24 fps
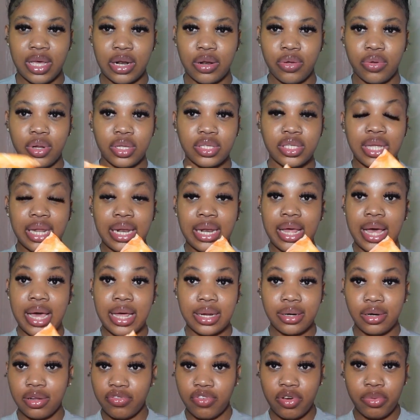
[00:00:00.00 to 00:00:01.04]
I know there's a
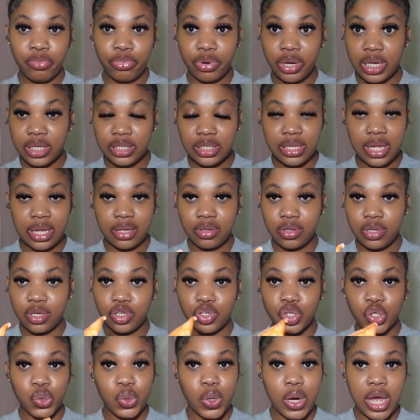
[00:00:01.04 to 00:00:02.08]
lot of different brands now you
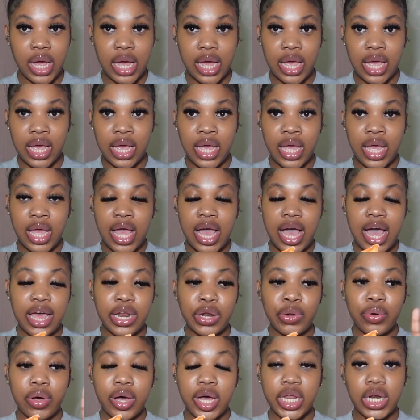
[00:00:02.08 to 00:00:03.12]
can try. I
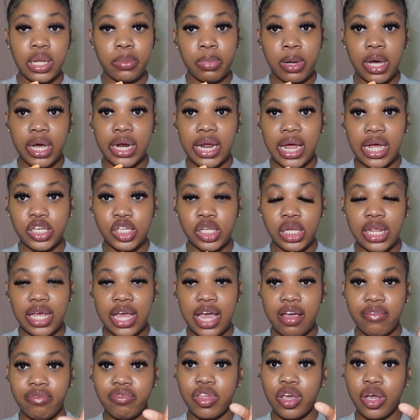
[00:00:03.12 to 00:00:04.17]
know Honey Pot actually
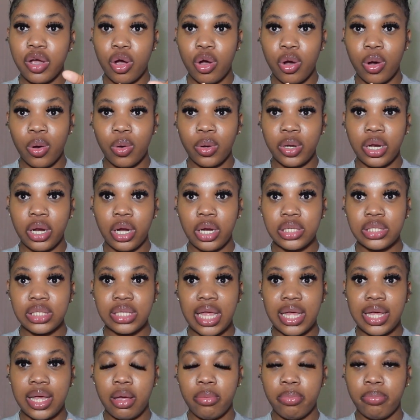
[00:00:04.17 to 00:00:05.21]
have their own, and it's
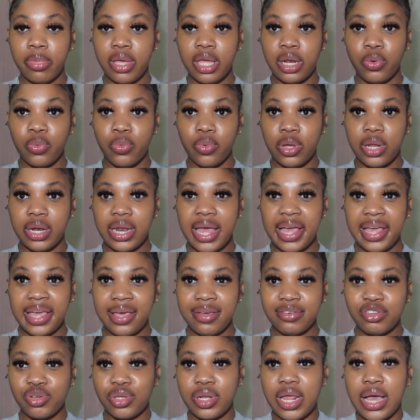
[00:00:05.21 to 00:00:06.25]
like a mint one that
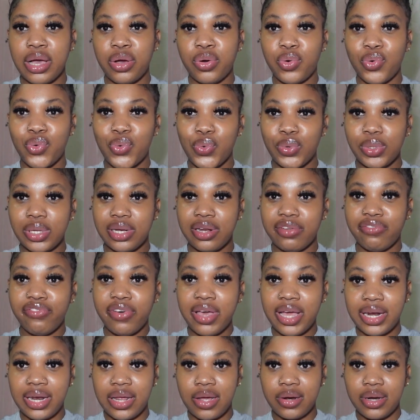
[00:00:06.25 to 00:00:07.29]
gives you that cooling
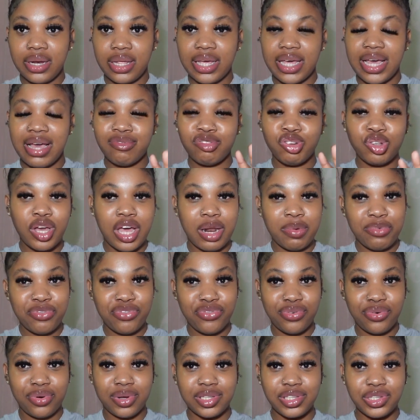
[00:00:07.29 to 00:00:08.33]
effect down there. I've tried it
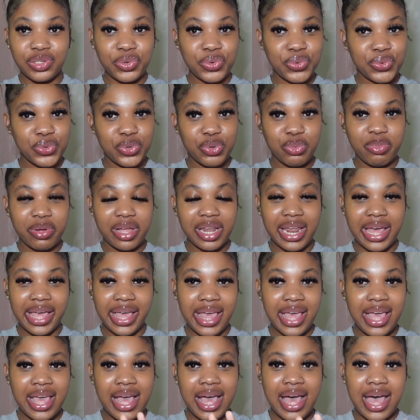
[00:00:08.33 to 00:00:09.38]
before. It's cool, but
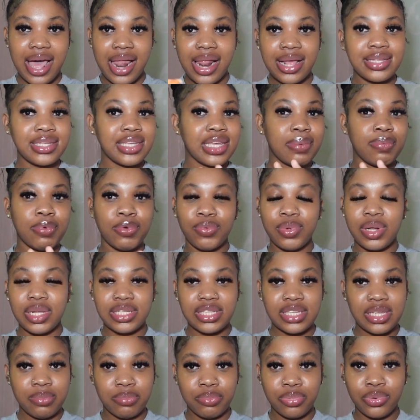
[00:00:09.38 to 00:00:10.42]
like I like to keep it really
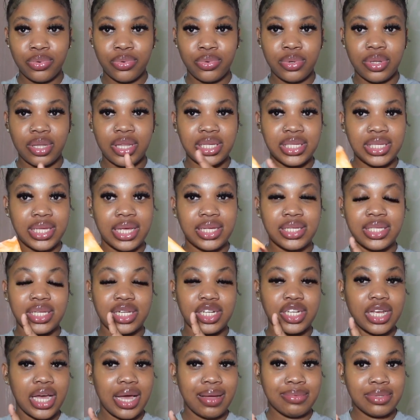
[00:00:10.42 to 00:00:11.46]
simple. This gets the
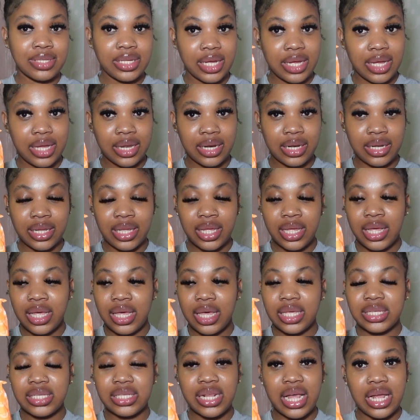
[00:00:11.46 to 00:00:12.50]
job done.
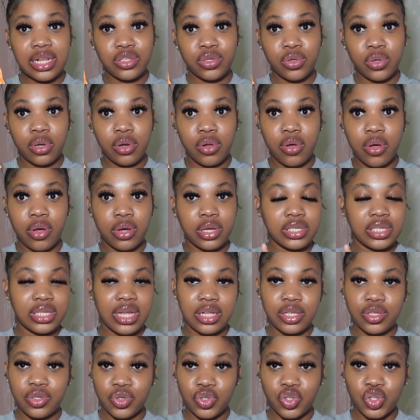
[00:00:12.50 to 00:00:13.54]
It's not too long, it's
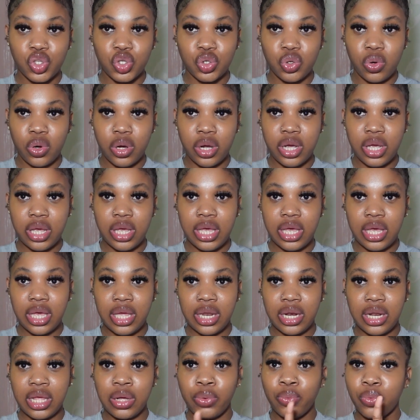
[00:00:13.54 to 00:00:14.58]
not too short,
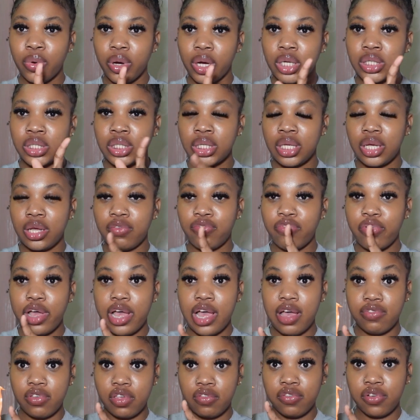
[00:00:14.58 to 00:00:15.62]
and it works good for
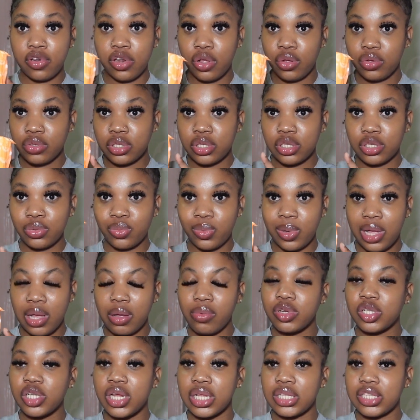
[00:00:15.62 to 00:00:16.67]
heavy flows as
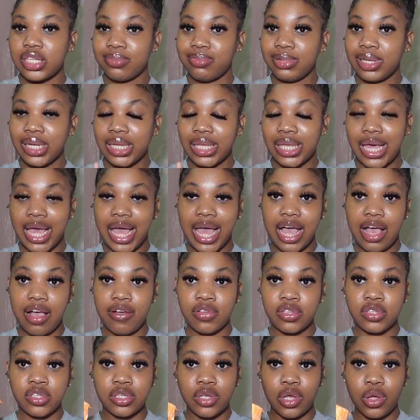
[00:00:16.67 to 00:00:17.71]
well, which I typically
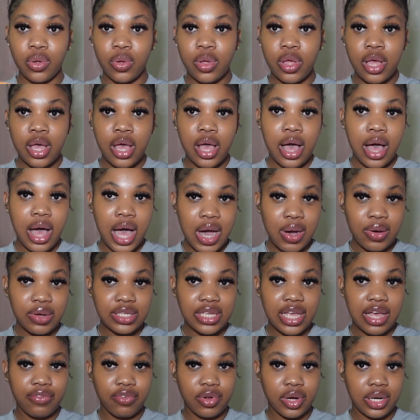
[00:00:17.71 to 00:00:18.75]
have. So I
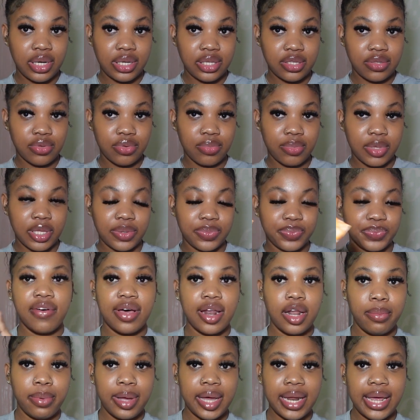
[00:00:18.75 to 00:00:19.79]
always have one of these with me.
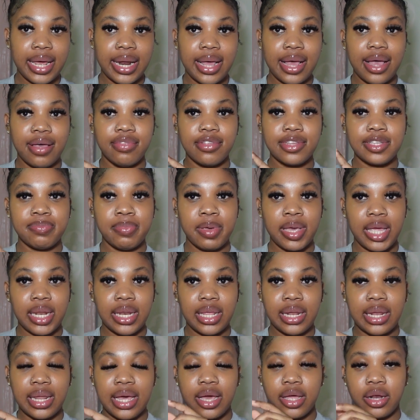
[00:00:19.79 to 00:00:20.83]
Followed by that, I have this
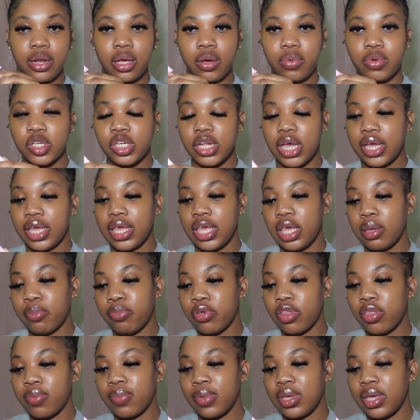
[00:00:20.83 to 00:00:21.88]
panty liner which I keep
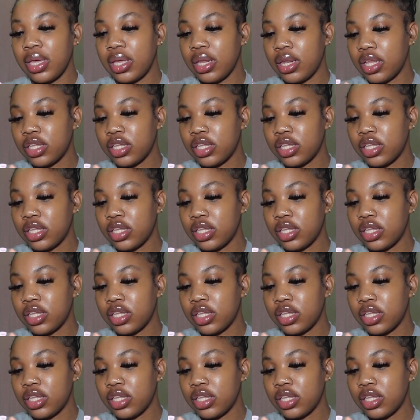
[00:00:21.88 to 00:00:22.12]
with me.